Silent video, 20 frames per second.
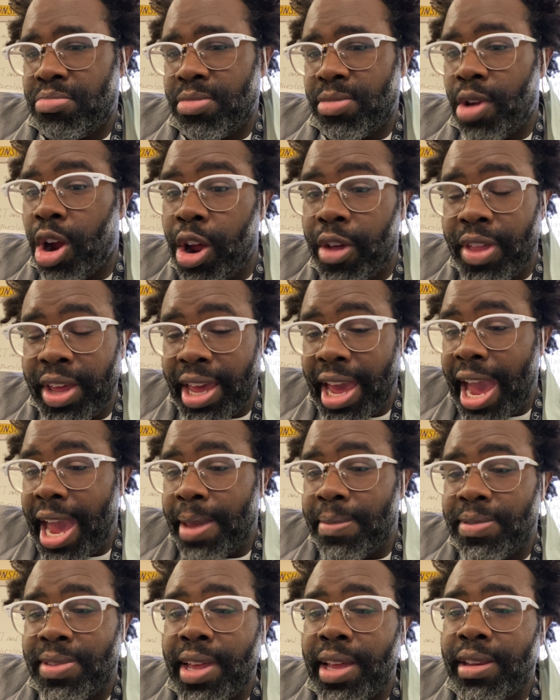are the
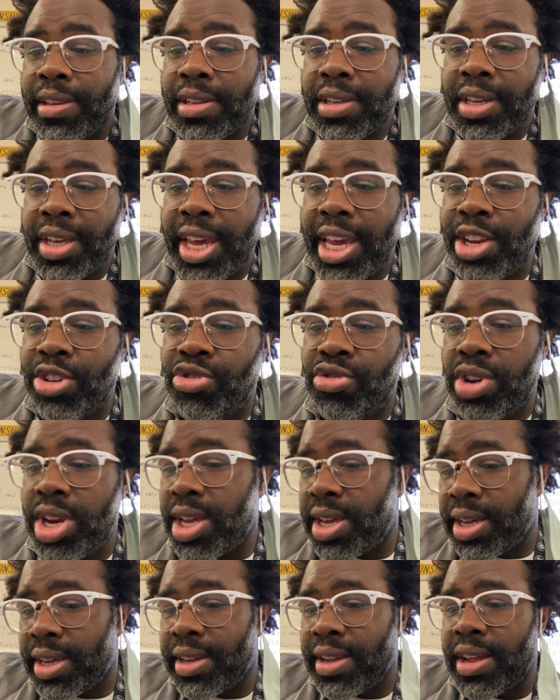games that look
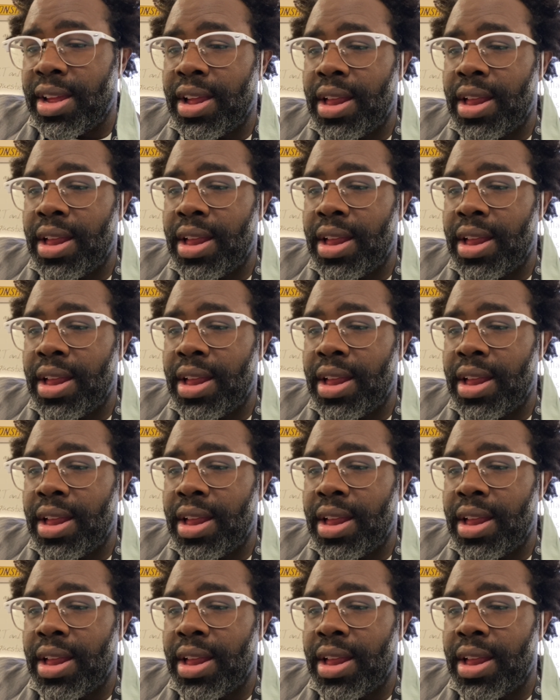intriguing.